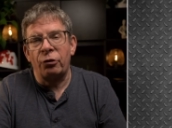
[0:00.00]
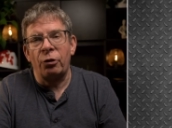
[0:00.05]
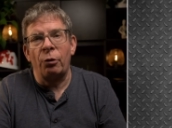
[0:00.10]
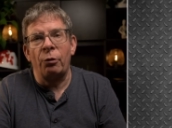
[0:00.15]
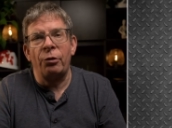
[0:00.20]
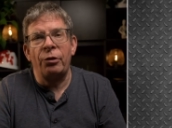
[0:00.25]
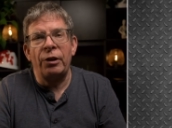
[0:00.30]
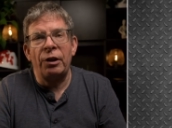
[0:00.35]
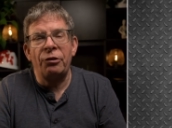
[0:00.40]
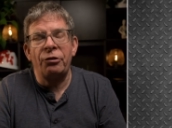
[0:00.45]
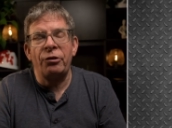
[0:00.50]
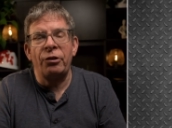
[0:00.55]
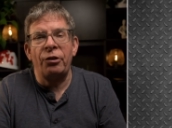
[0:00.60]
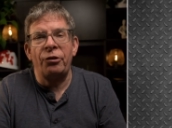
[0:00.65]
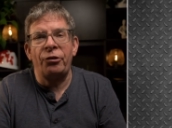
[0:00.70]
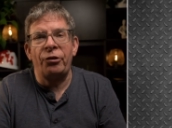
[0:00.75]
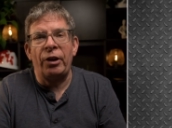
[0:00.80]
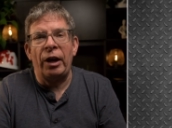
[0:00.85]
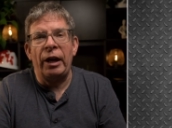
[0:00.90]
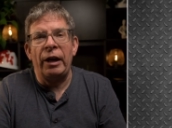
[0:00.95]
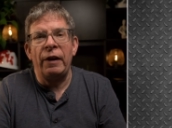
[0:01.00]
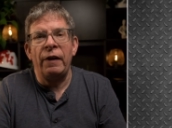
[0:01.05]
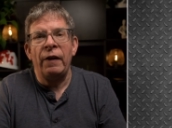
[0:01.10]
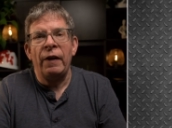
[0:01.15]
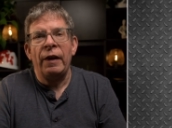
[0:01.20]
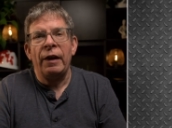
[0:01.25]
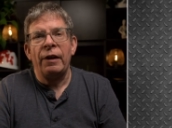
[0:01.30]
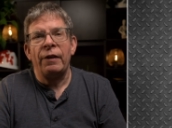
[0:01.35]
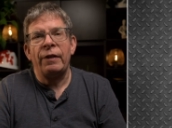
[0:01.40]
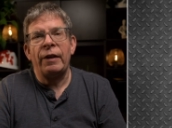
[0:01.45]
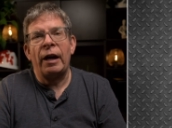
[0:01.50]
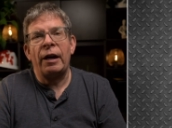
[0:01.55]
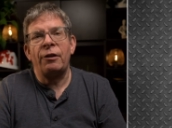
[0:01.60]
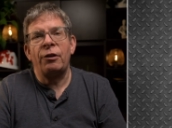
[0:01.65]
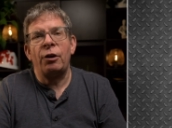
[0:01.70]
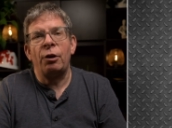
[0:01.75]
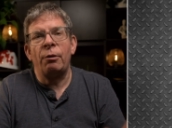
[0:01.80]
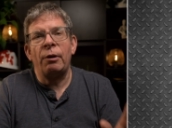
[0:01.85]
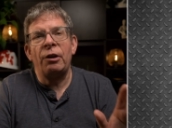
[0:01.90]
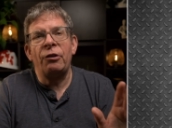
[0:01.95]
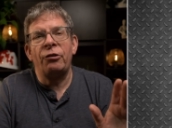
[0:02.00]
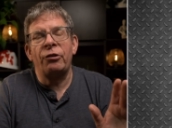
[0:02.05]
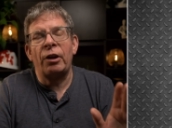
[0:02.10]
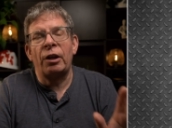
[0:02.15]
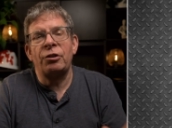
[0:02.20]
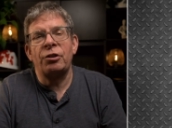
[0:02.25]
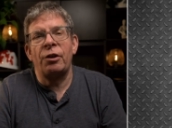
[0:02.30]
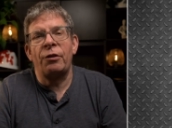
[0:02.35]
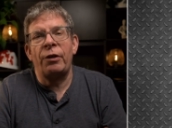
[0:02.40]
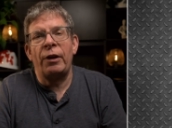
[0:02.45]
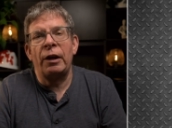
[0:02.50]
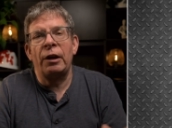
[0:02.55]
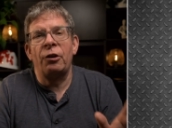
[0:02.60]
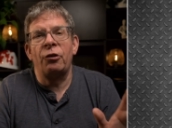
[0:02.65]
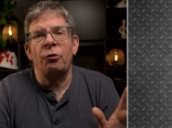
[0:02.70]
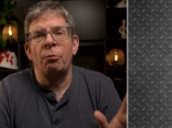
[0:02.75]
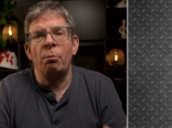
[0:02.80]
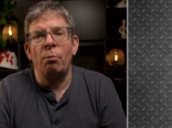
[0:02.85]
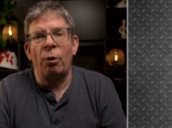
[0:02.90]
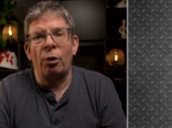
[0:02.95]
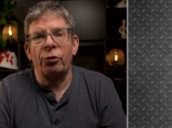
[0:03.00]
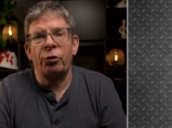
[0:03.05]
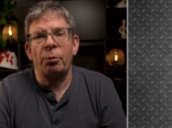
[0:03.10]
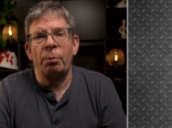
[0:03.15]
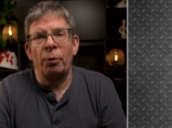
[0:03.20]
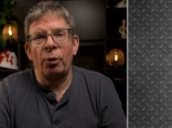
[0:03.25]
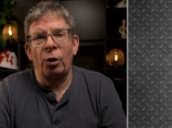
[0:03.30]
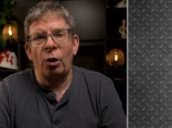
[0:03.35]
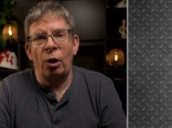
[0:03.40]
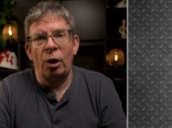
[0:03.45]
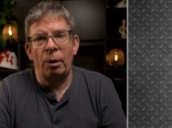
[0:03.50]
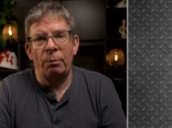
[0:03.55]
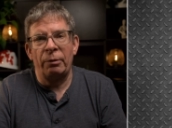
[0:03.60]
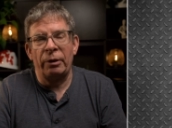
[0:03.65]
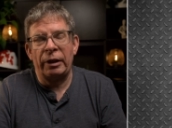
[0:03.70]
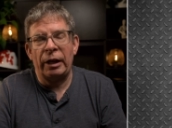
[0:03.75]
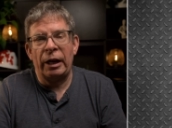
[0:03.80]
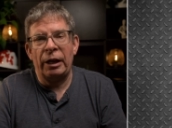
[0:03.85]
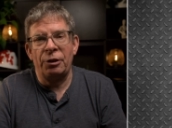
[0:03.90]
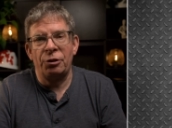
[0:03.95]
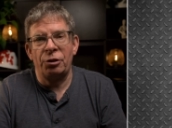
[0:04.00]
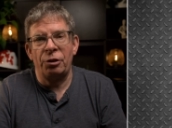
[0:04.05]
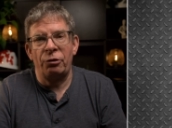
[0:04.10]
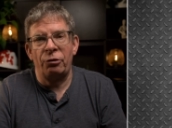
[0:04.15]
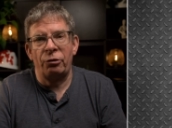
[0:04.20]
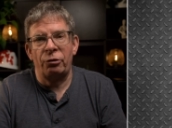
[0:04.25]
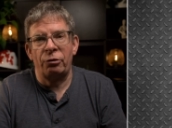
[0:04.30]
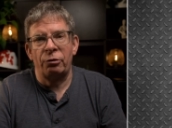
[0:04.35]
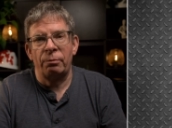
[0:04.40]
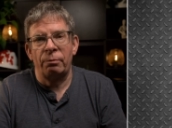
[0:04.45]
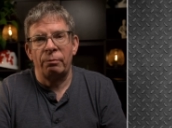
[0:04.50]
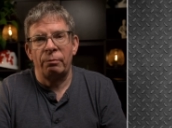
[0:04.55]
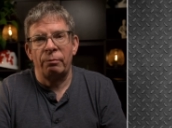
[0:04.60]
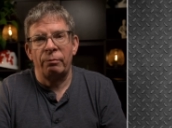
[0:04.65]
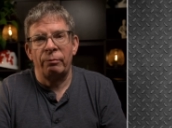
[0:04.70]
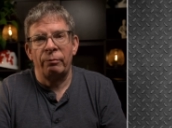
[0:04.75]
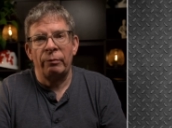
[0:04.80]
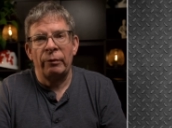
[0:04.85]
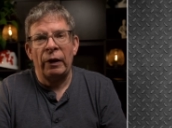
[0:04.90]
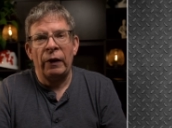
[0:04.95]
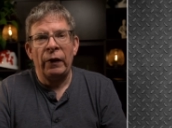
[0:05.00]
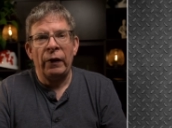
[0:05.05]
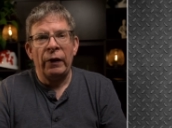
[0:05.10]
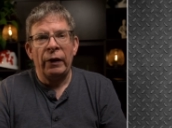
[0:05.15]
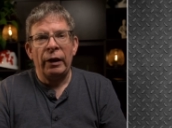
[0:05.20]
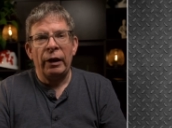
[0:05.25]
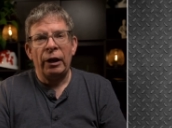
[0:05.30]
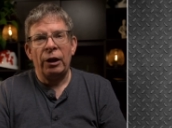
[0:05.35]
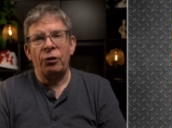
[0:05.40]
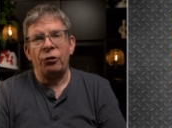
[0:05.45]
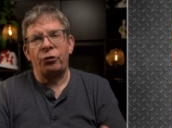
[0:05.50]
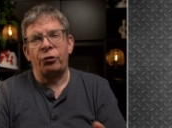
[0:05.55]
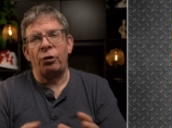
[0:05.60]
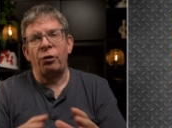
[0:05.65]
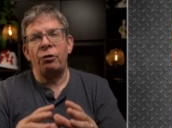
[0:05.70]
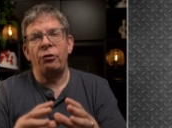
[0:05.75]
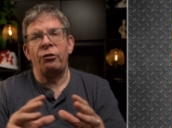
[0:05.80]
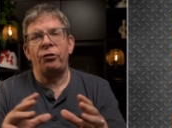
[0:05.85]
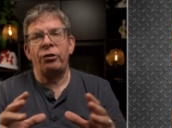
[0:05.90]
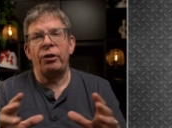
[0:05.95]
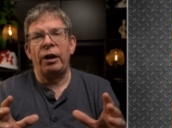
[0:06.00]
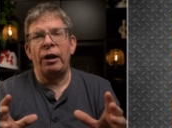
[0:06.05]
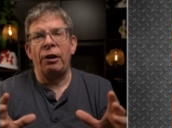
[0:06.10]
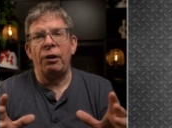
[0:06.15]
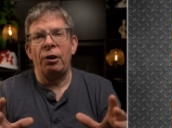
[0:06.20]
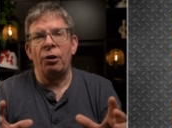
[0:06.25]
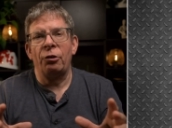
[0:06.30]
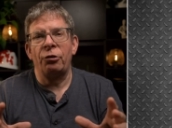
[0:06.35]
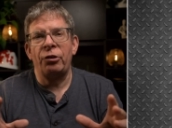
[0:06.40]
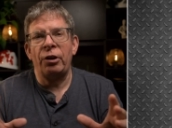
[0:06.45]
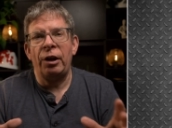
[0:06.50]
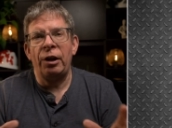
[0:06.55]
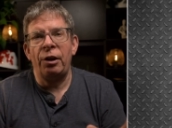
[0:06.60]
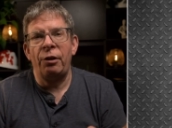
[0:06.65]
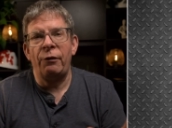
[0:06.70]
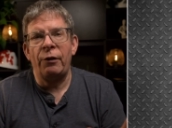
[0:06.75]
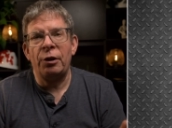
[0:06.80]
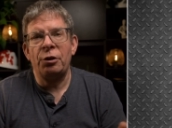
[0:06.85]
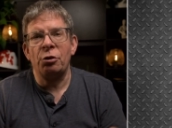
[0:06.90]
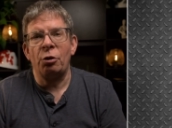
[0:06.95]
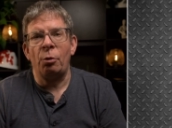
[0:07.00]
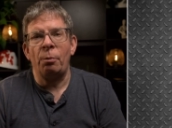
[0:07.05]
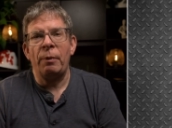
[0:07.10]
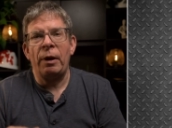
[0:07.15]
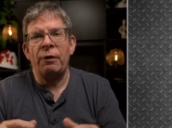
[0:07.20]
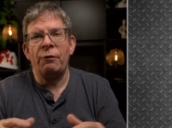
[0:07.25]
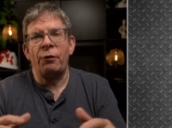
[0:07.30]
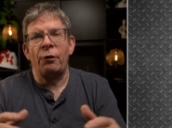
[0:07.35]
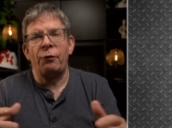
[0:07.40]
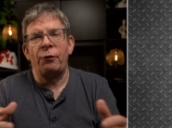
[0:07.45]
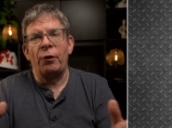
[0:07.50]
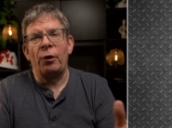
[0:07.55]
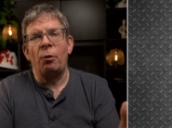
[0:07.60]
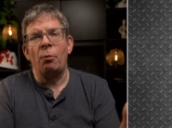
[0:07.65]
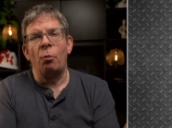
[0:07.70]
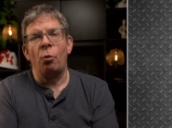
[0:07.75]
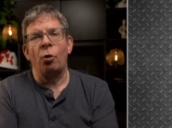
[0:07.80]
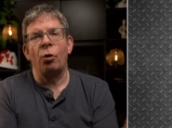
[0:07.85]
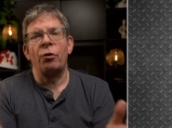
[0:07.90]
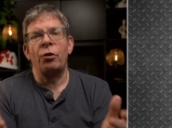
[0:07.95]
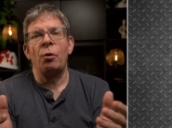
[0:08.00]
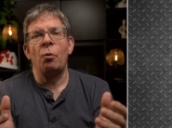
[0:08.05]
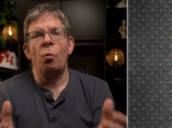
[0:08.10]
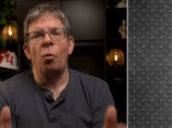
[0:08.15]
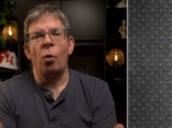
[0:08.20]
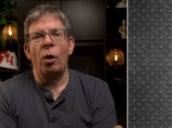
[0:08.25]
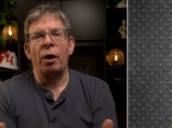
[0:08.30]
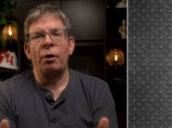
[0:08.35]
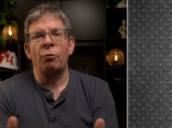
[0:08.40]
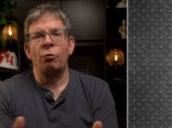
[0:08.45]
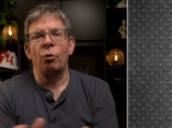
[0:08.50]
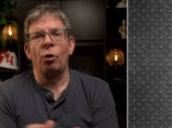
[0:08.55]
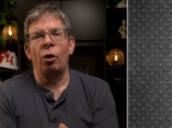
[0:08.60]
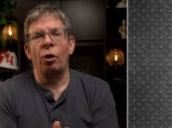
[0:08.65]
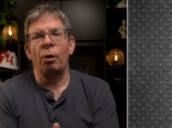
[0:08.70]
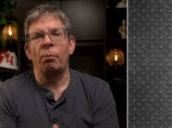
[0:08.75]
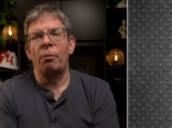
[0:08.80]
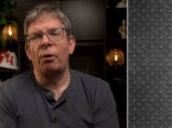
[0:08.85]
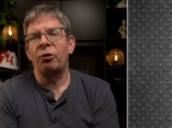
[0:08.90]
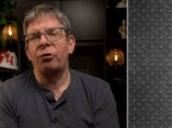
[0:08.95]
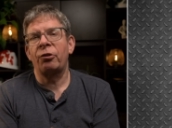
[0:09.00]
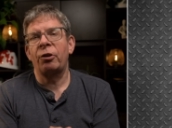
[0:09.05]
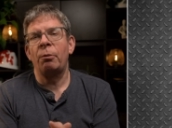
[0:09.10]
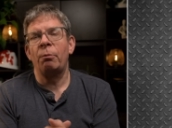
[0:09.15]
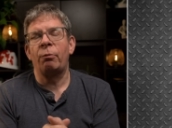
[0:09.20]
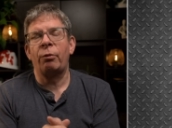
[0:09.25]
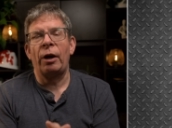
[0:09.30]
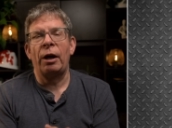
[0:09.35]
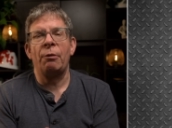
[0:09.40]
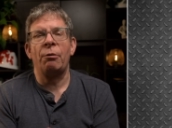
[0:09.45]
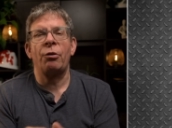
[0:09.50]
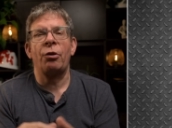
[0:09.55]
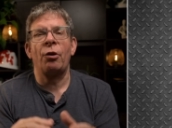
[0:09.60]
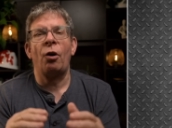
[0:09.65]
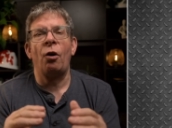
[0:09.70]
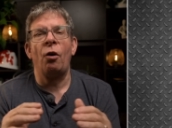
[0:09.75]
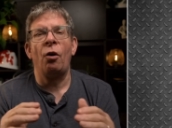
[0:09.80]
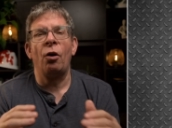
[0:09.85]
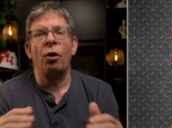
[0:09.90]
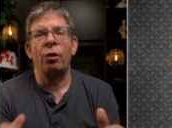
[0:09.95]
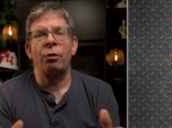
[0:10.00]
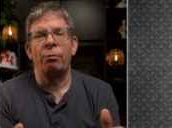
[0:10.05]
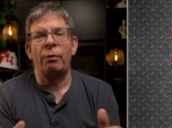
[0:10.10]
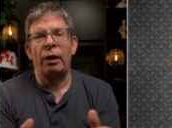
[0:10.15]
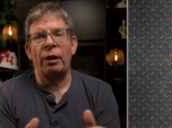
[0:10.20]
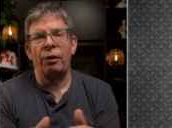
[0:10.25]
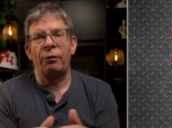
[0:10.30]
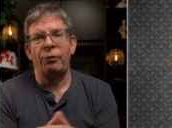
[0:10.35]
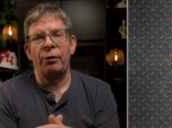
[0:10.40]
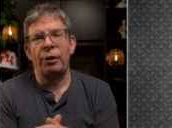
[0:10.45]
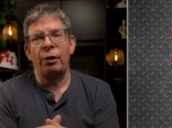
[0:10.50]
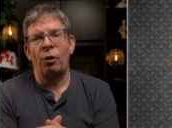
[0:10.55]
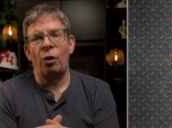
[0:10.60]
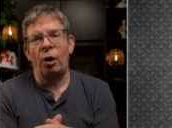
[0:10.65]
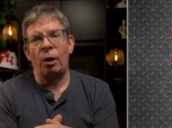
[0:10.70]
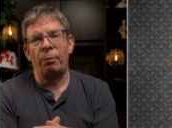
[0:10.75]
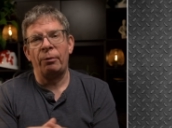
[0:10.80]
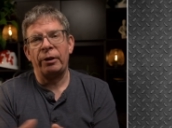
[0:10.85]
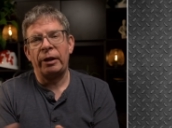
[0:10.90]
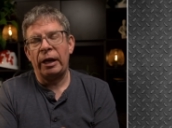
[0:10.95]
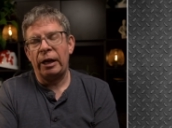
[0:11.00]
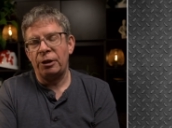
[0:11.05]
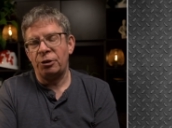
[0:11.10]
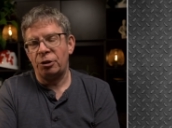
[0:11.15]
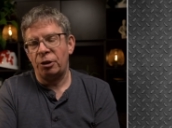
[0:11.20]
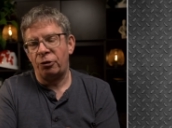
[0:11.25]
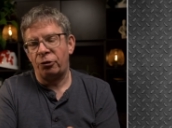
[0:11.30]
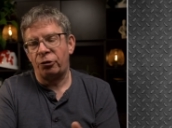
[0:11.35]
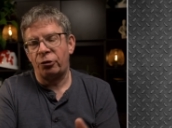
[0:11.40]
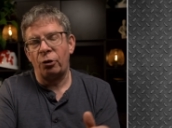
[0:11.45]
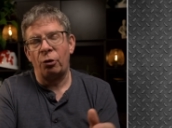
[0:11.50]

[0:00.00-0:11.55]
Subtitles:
So this to say that there is such a thing as multiple obligations. In certain scenarios, an individual may fulfill more than one role and must comply with all the relevant obligations.